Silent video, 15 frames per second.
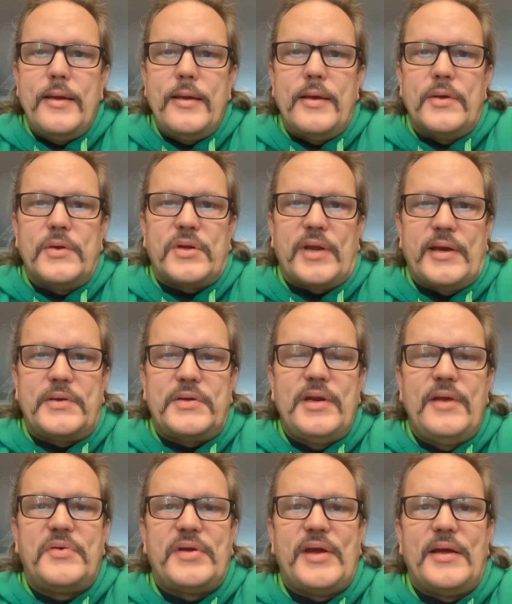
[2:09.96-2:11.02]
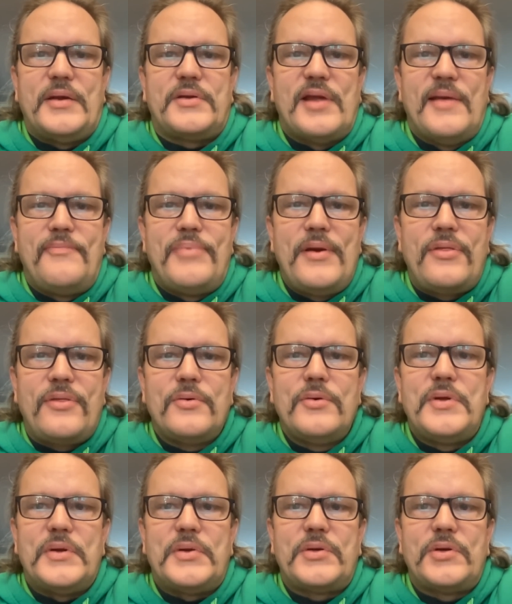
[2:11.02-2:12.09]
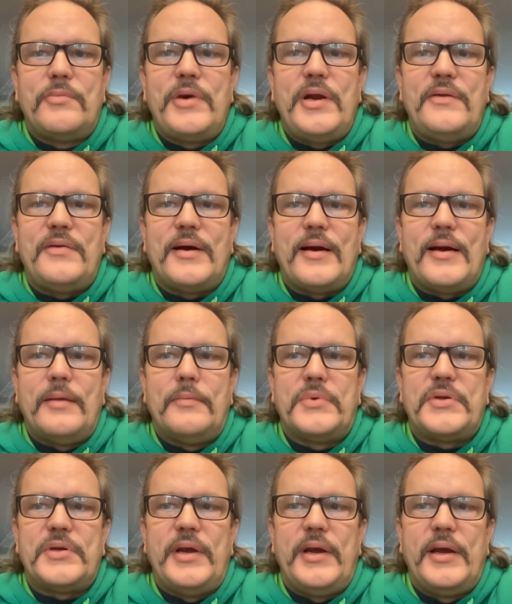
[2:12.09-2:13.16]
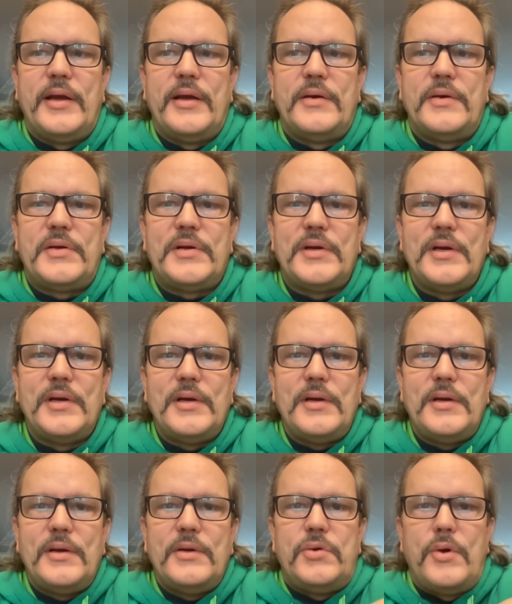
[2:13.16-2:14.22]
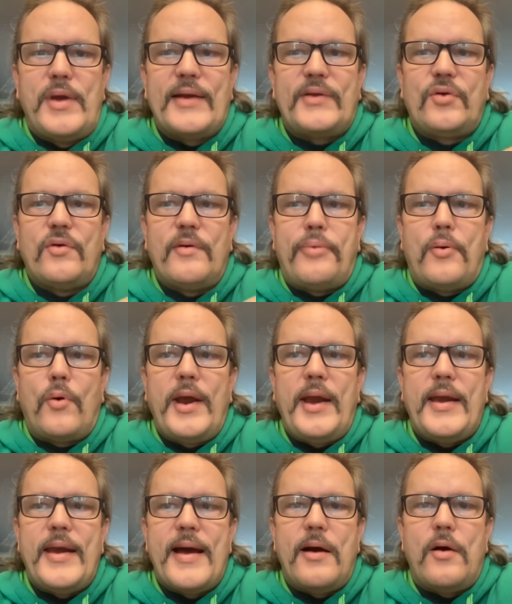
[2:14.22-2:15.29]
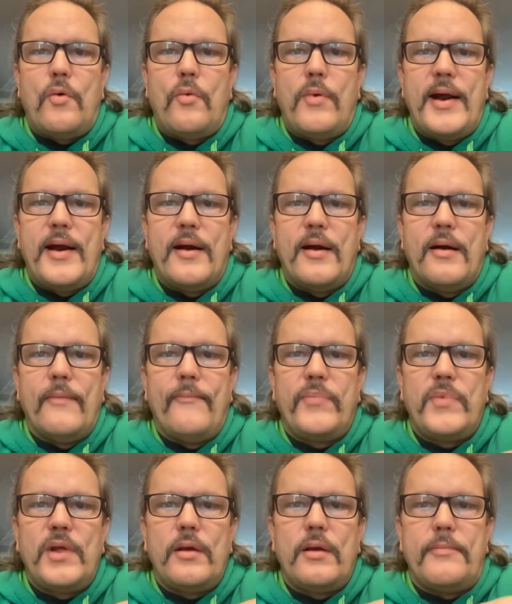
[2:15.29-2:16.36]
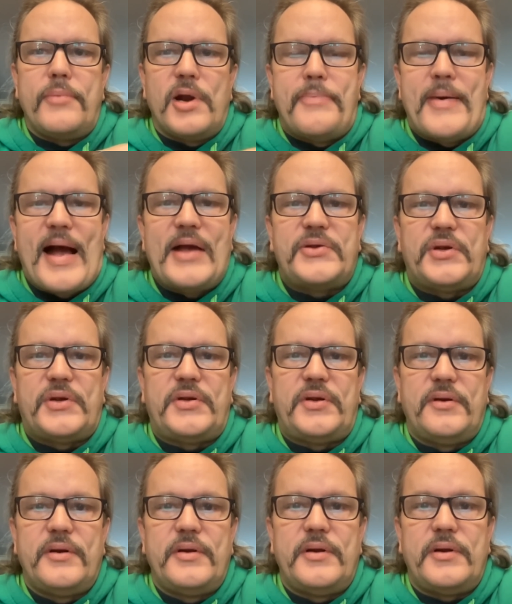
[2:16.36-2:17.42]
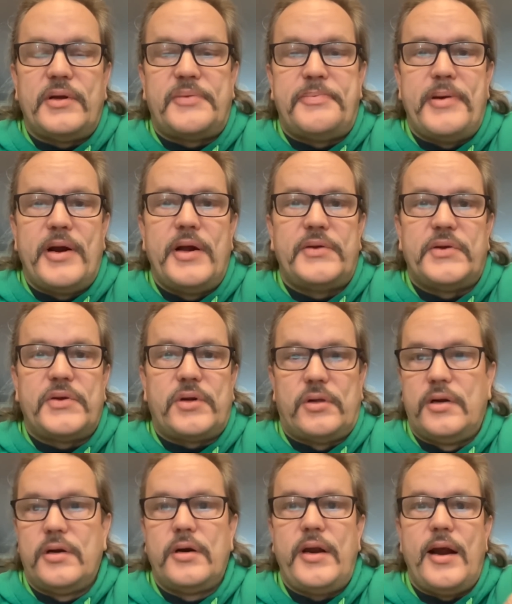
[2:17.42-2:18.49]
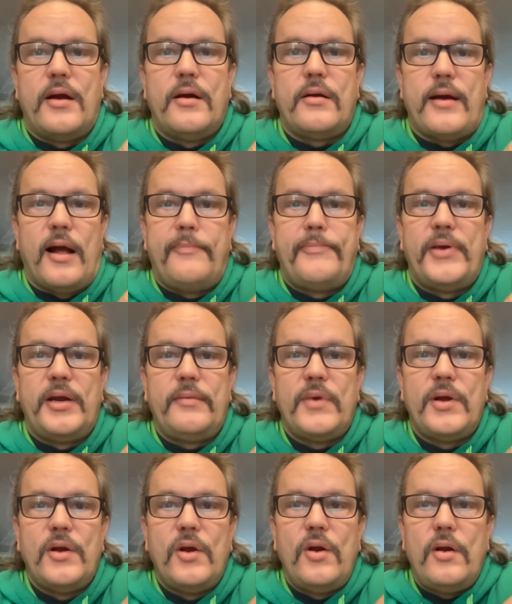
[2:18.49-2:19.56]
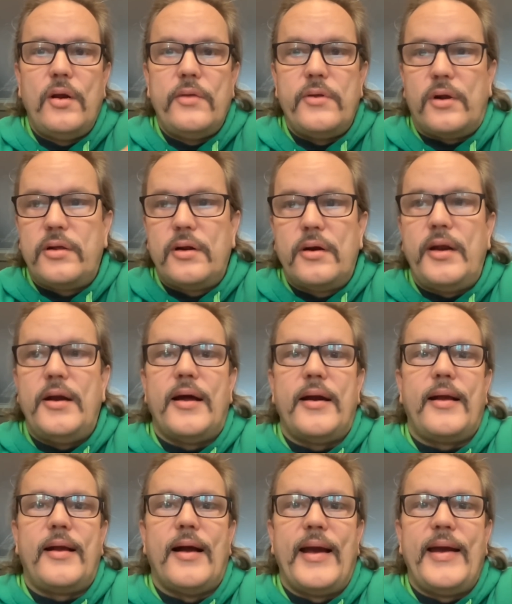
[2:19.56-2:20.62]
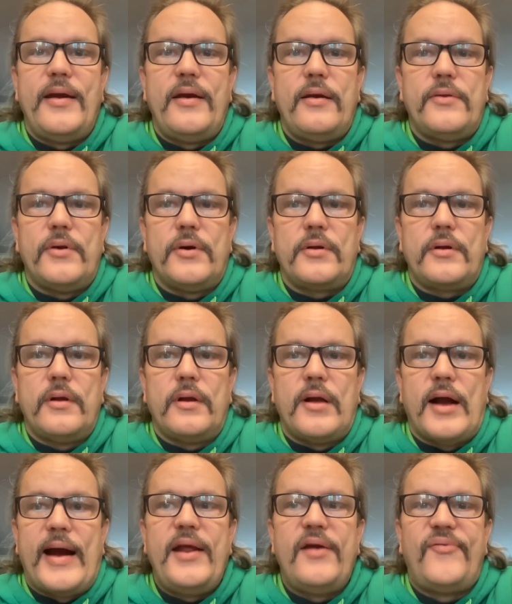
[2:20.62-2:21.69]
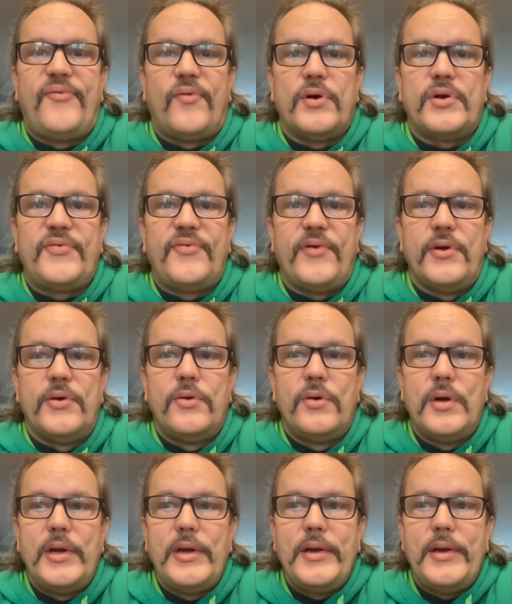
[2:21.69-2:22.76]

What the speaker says: is, like Steve says, they've been through this so many times. And to get to a point now where your past experiences clearly aren't helping, they're clearly not a guiding force for you.